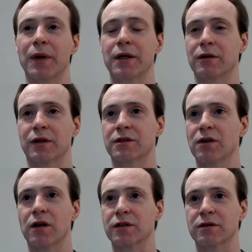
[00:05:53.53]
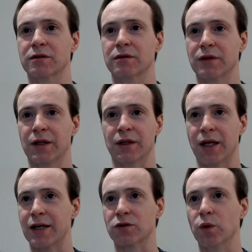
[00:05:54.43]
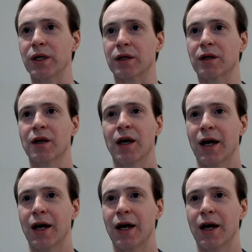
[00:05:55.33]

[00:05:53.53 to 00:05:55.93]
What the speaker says: And the stocks in the last week